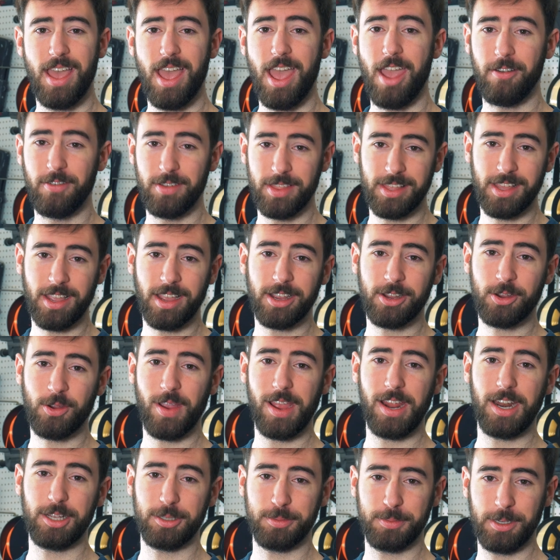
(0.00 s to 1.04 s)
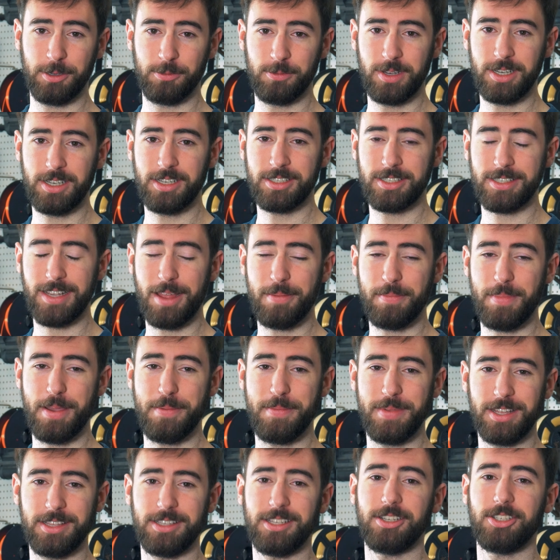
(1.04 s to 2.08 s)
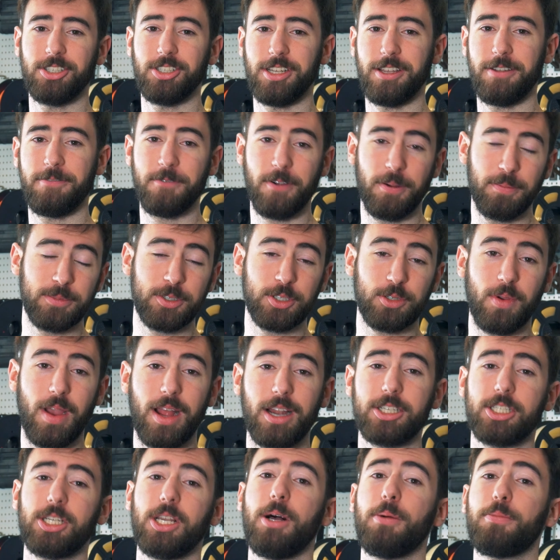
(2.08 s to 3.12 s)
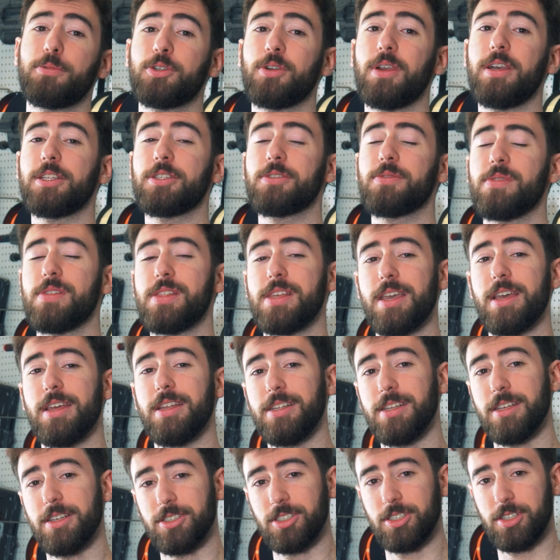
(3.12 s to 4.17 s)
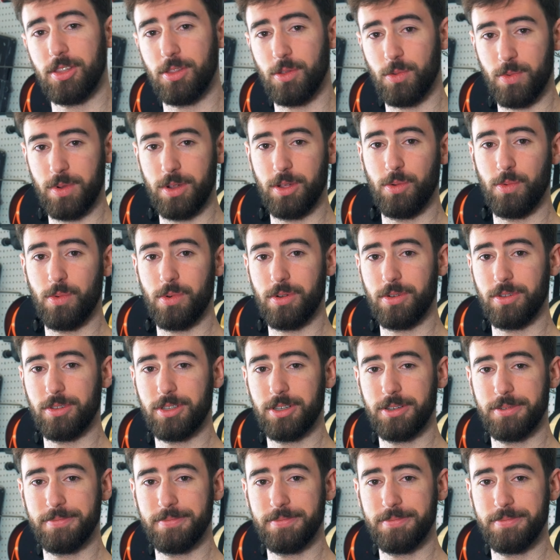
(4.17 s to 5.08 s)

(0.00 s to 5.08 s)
Everything I create has been redesigned by me digitally from scratch to help transfer the ideas to the real world.